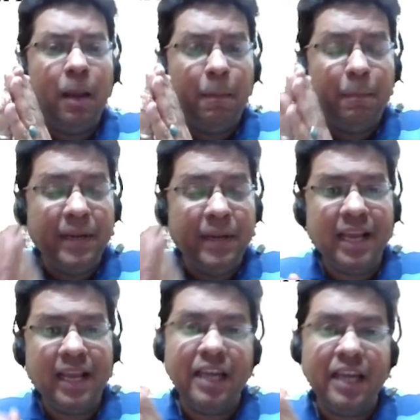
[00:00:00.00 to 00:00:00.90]
BTech
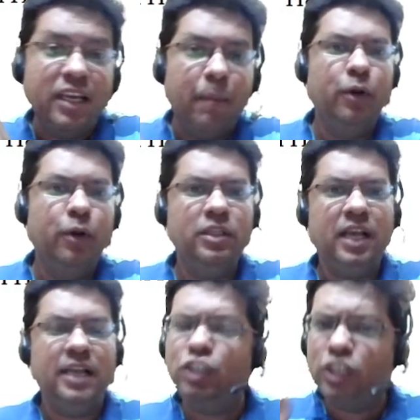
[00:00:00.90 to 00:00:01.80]
in computer science.
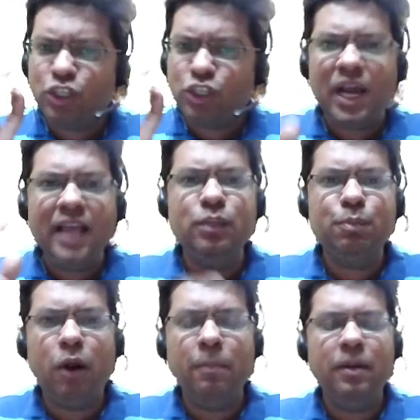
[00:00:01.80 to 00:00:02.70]
Just try this
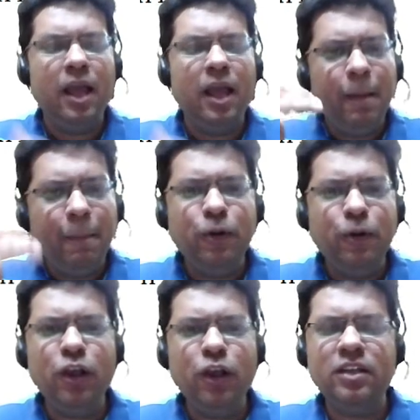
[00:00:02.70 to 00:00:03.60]
prompt, put
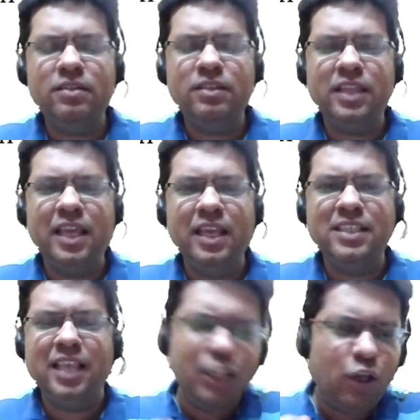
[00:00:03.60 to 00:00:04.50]
your things
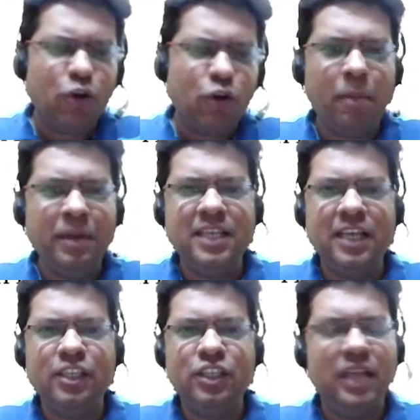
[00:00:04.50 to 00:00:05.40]
in your comment
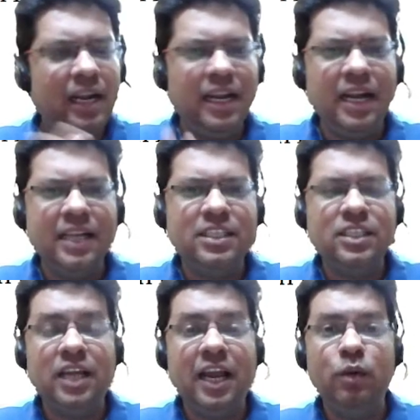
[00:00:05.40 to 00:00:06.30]
section and let us
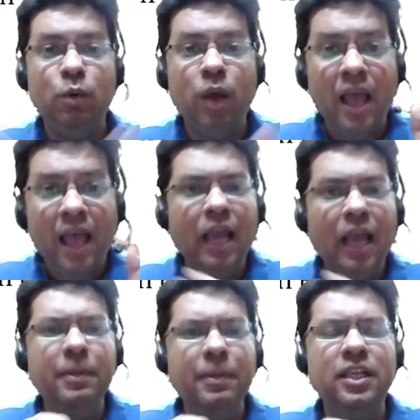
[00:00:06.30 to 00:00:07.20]
try to help
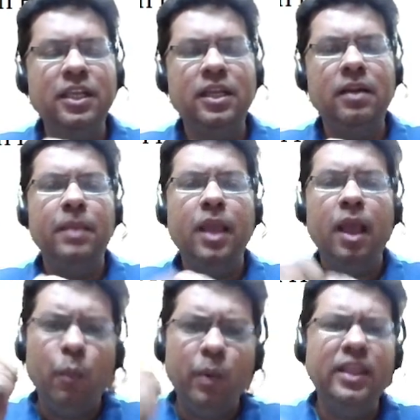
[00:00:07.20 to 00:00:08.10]
each other
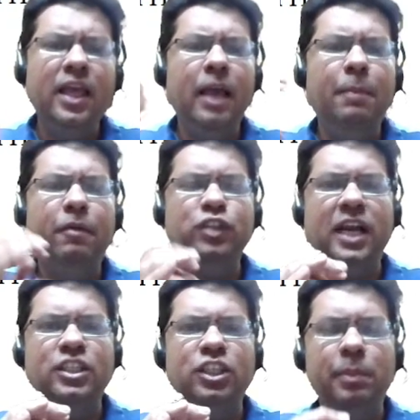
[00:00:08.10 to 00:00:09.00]
with the help of
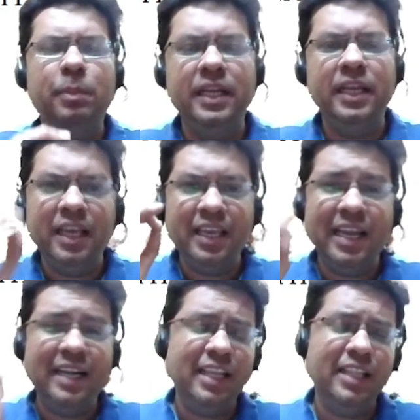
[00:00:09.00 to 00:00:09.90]
ChatGPT
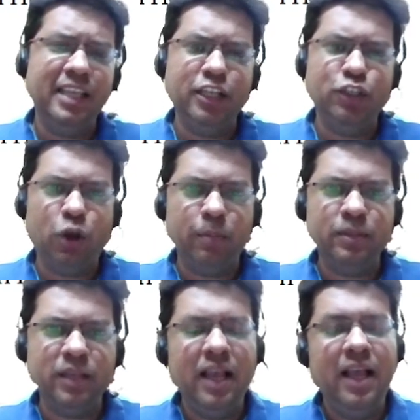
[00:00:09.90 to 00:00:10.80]
getting their jobs.
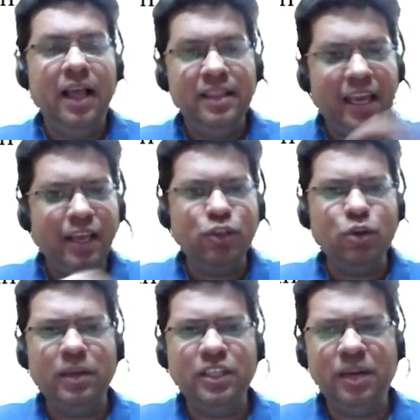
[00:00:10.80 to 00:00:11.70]
Thank you so
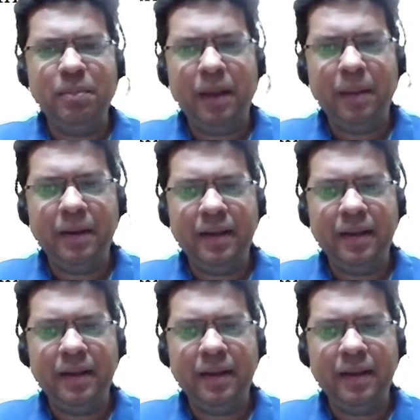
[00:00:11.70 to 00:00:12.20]
much and bye bye.